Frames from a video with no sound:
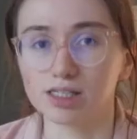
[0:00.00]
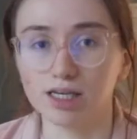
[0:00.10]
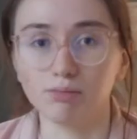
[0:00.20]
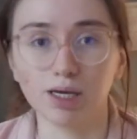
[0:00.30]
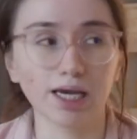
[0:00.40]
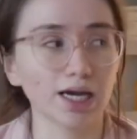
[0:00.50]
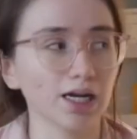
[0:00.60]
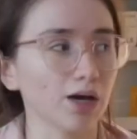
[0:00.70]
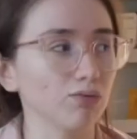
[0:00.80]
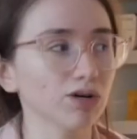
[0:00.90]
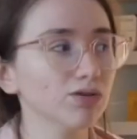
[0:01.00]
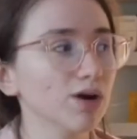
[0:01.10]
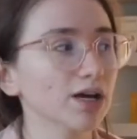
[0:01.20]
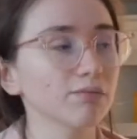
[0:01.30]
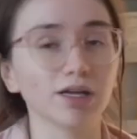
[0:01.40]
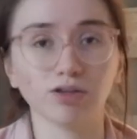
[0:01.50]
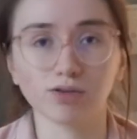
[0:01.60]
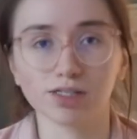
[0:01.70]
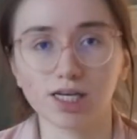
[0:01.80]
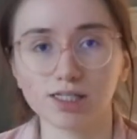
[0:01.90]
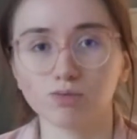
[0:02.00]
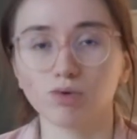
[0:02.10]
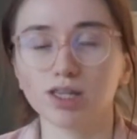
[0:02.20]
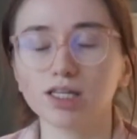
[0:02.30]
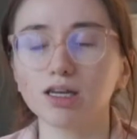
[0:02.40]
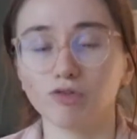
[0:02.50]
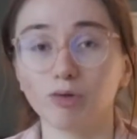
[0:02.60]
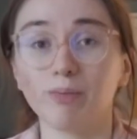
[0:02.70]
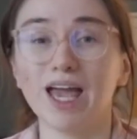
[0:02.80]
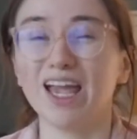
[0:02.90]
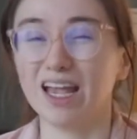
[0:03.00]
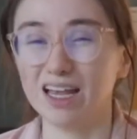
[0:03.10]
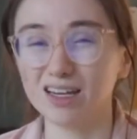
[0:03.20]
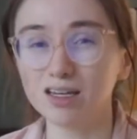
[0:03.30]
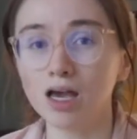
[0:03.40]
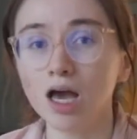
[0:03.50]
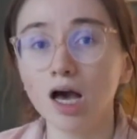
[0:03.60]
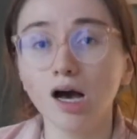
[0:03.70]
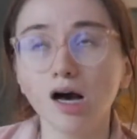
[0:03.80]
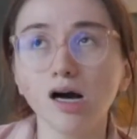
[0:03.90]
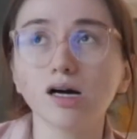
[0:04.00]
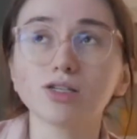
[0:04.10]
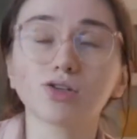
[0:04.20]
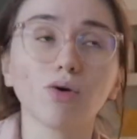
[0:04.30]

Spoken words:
just because there's so much uncomfort and you can start getting bad posture, but I